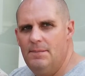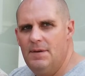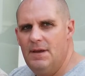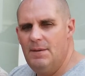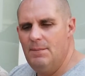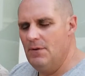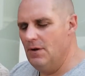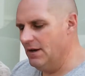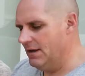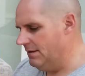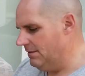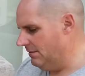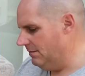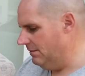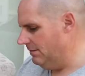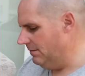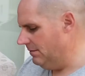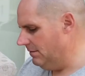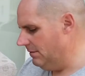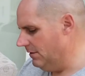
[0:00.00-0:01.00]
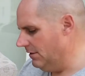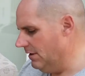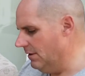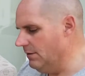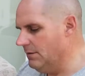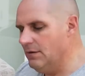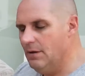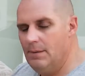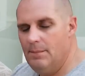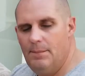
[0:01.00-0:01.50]
in my,
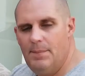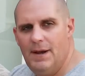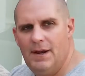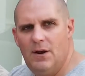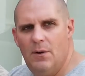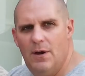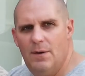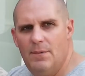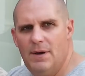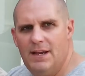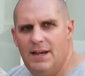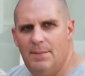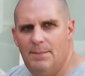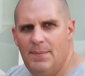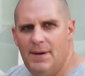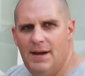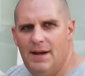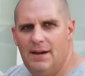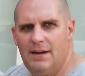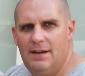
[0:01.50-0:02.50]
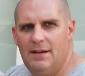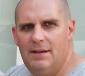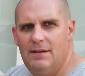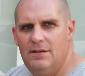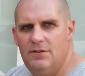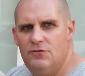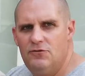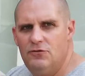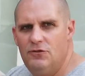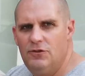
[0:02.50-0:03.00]
and pack away my kit bag
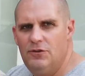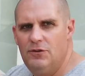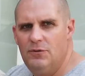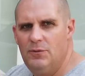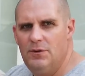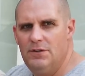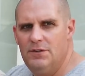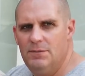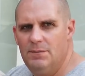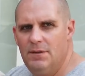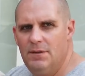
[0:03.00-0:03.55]
during the winter